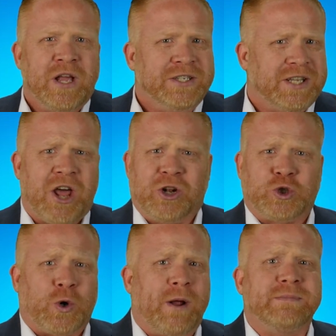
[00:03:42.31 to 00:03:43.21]
Donald
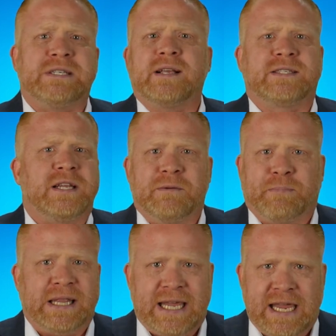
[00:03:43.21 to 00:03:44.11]
Trump doesn't
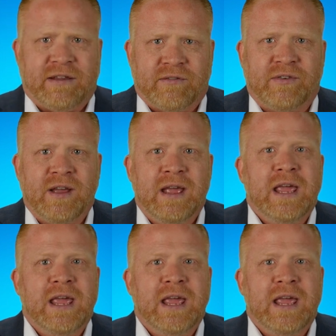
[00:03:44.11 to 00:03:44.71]
believe